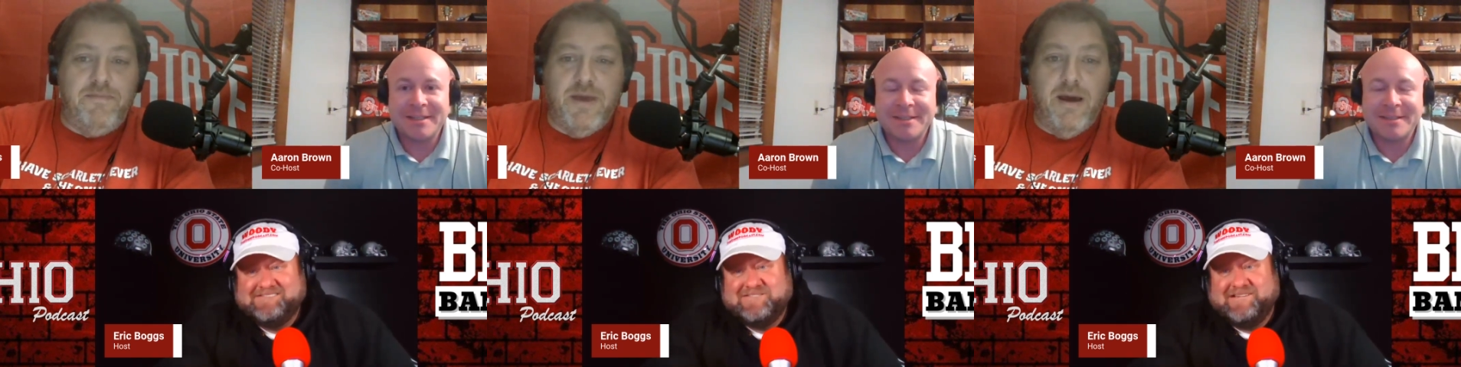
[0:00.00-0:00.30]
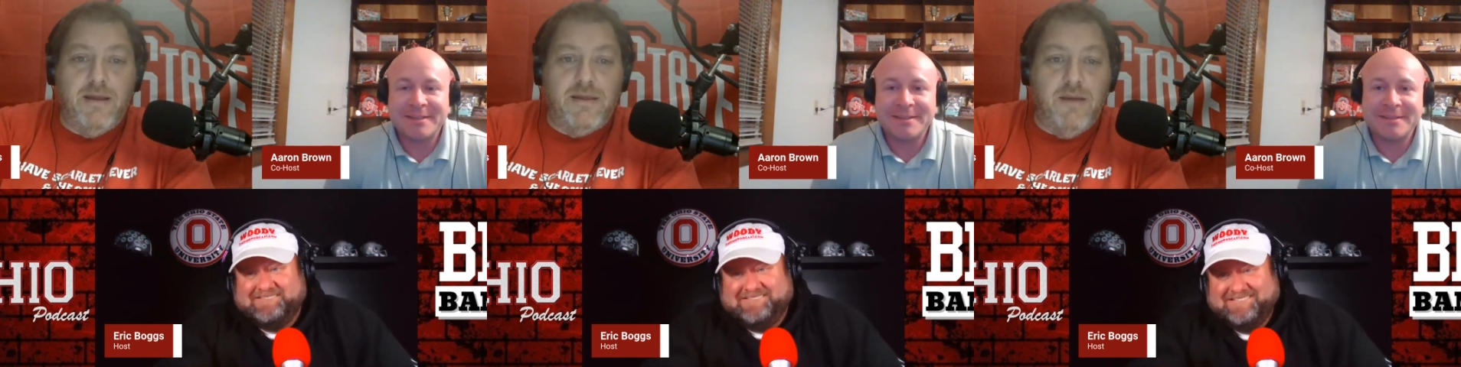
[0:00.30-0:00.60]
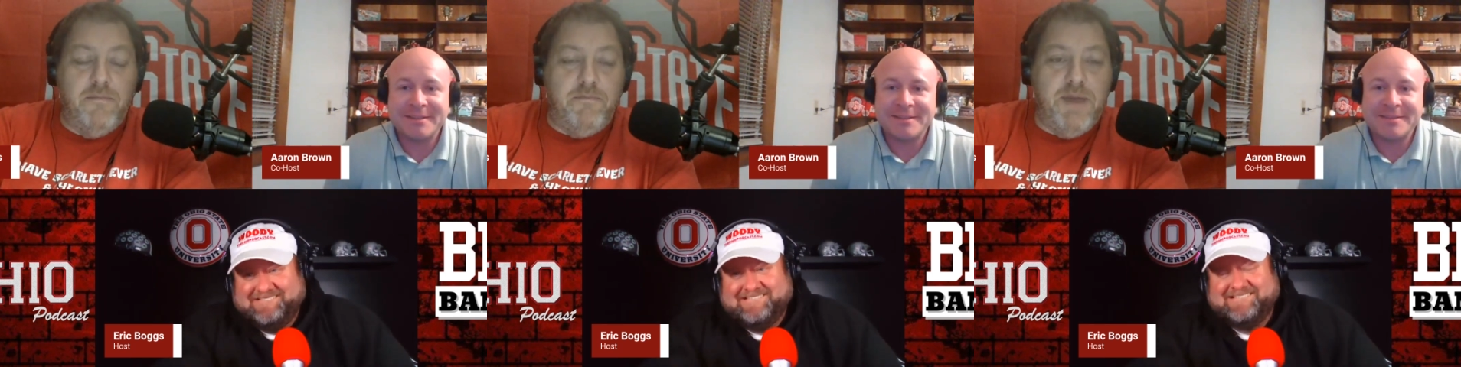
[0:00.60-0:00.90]
Speaker 1: the
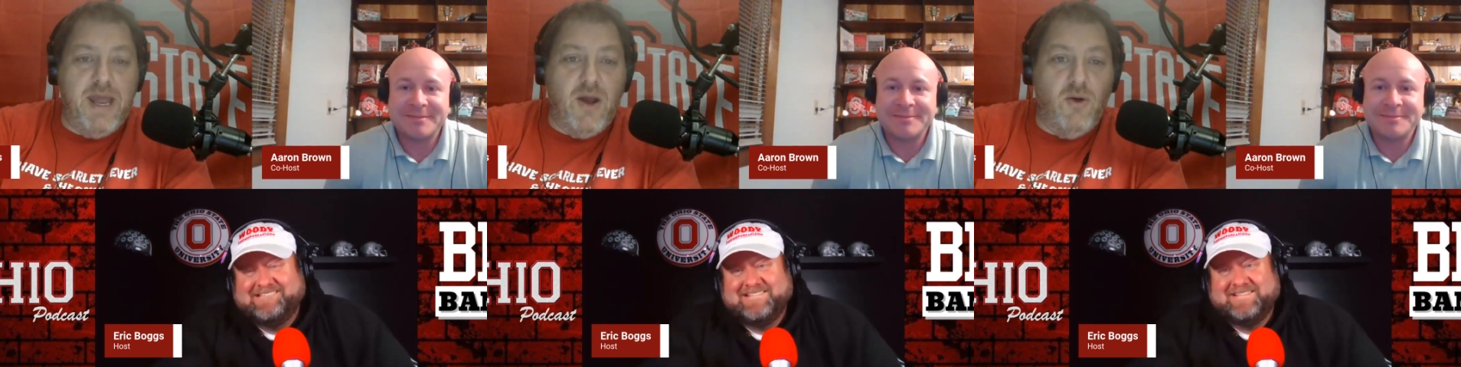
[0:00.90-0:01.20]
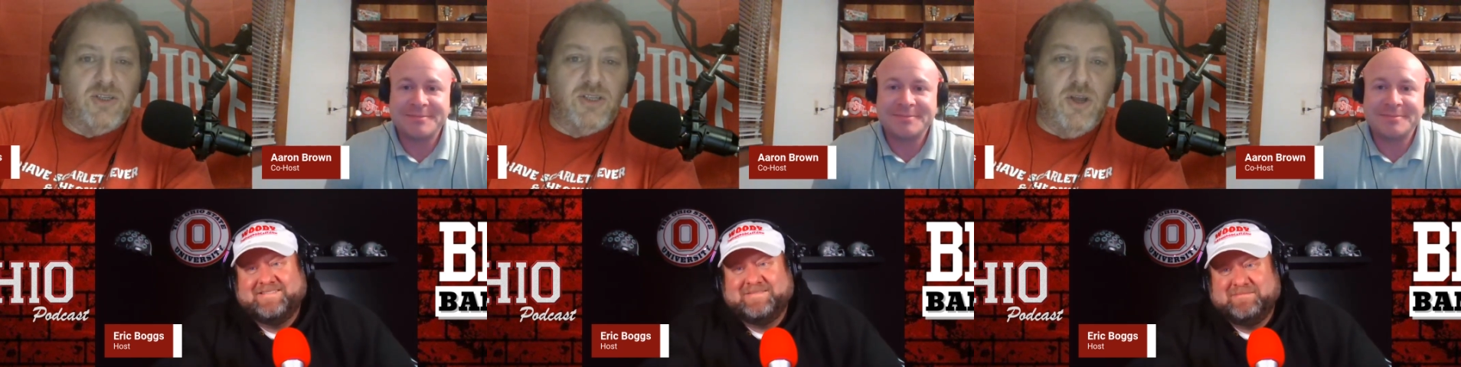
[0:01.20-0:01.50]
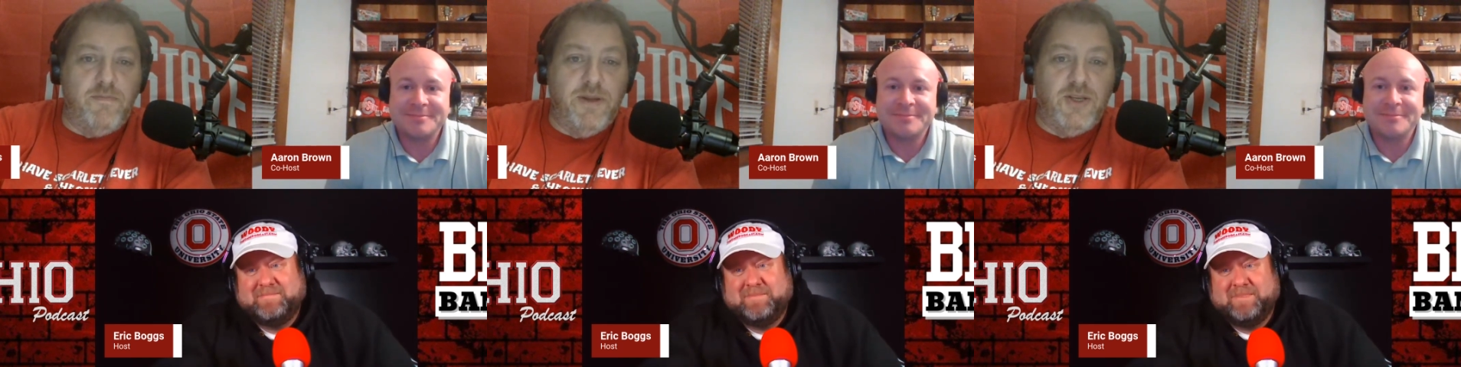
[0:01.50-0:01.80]
the big old
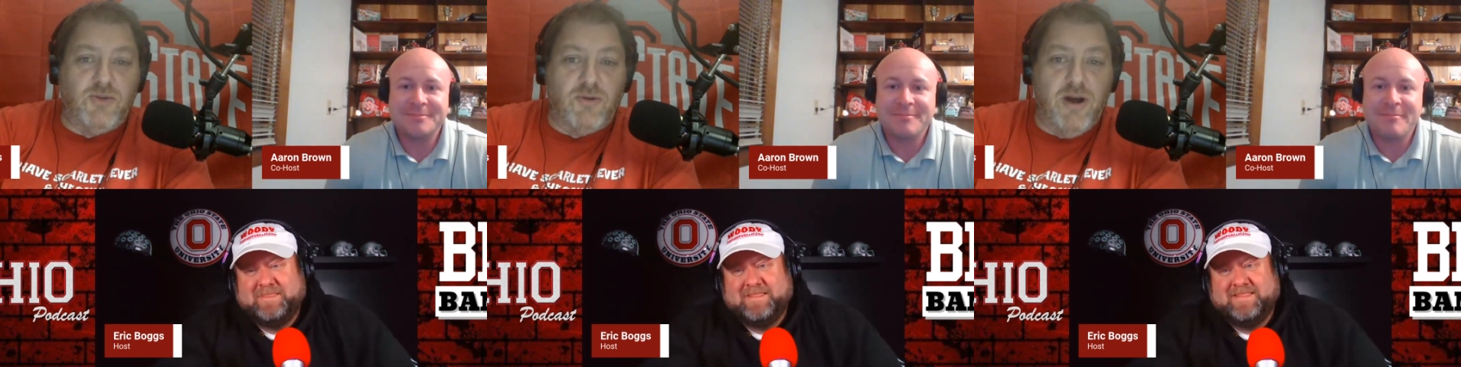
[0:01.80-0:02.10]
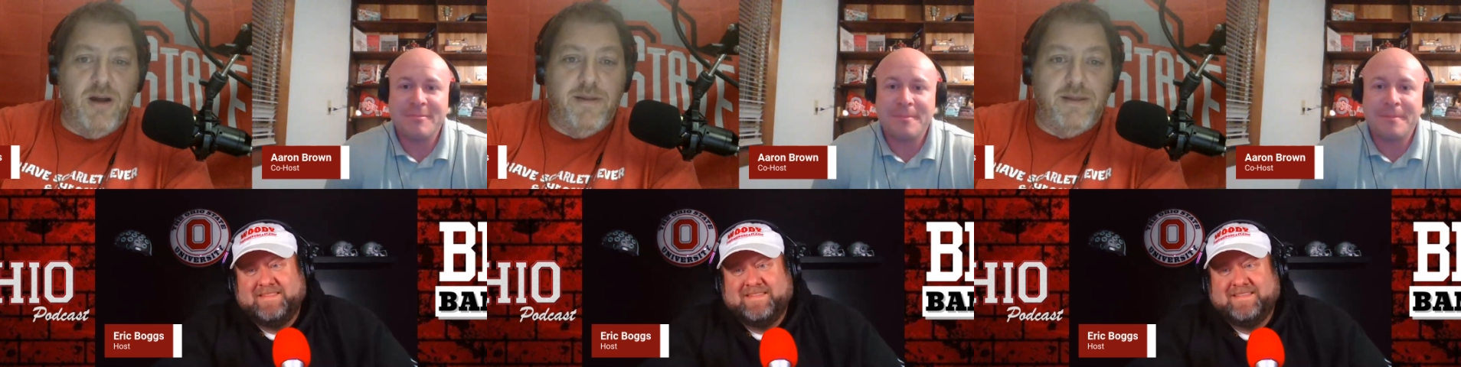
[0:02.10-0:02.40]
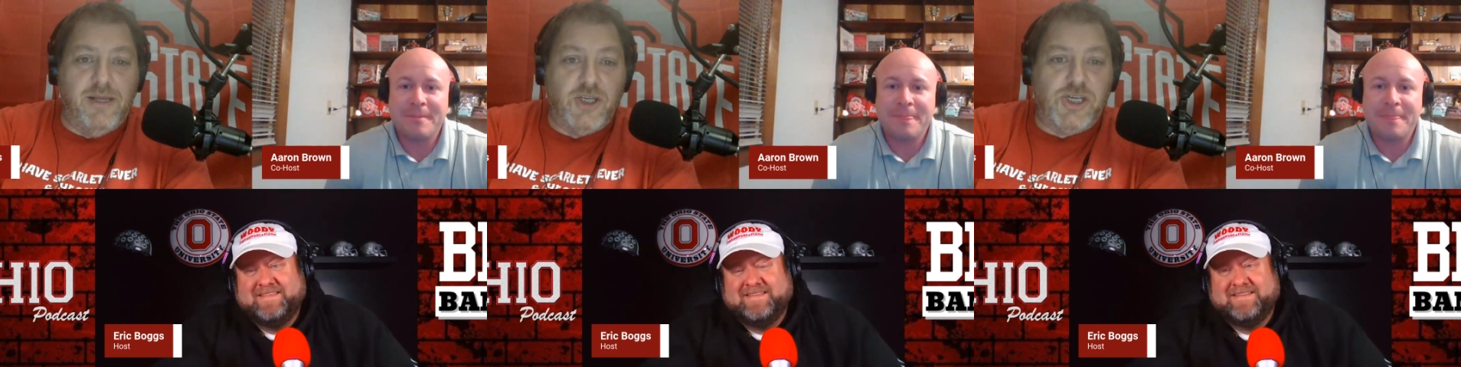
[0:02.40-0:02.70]
stupid drum
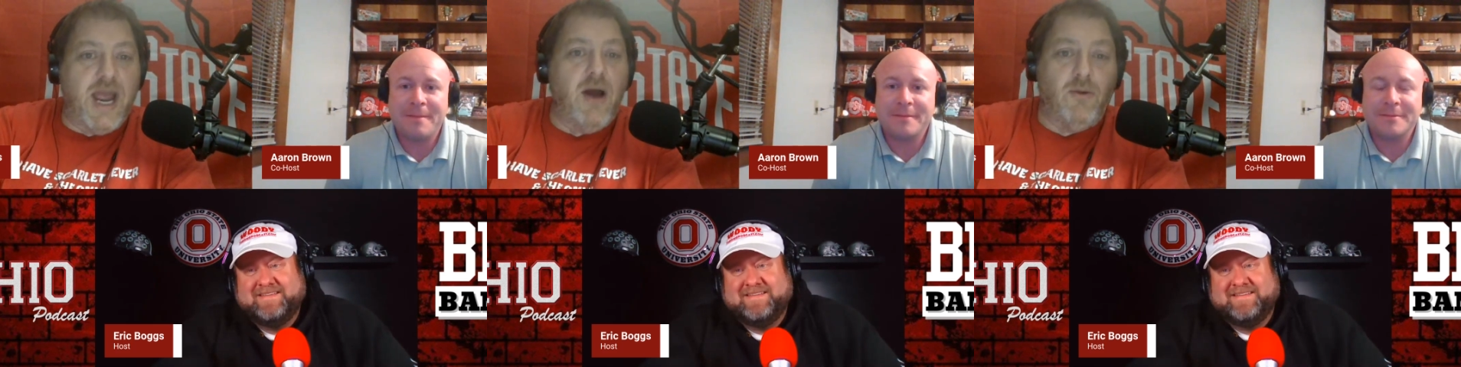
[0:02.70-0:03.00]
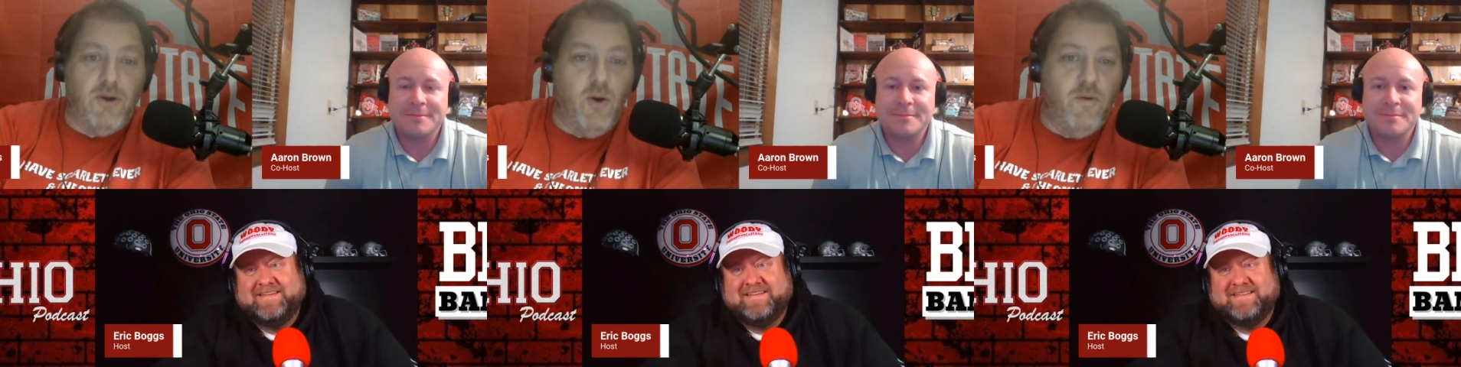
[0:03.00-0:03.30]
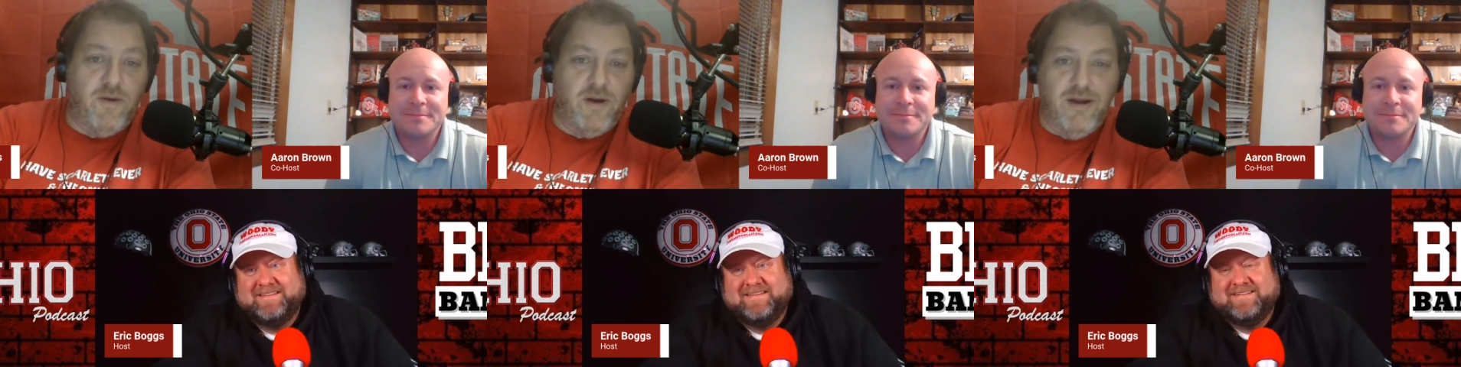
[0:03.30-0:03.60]
and the shout
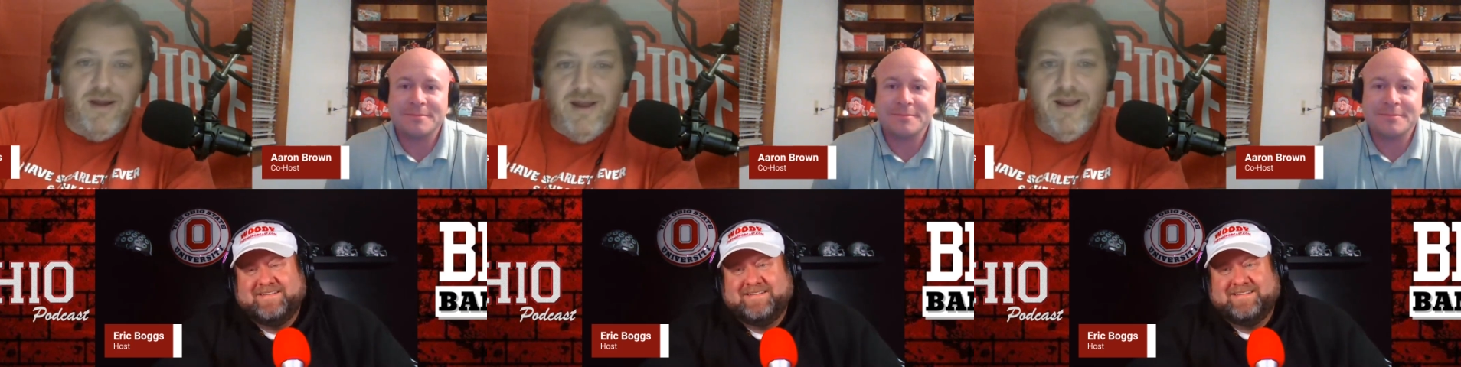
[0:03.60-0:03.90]
over